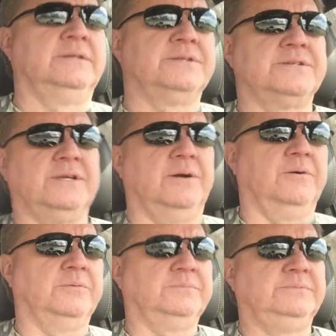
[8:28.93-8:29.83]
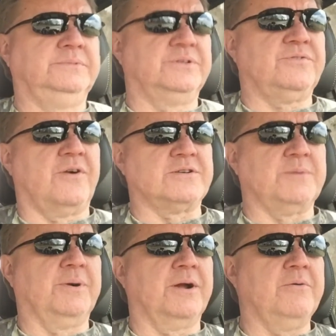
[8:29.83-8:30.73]
So as far as
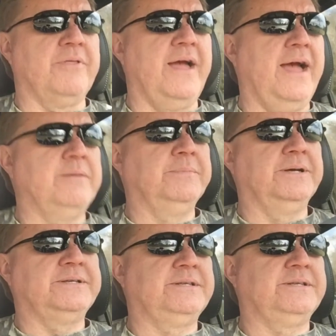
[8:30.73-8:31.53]
I'm gonna go with that, but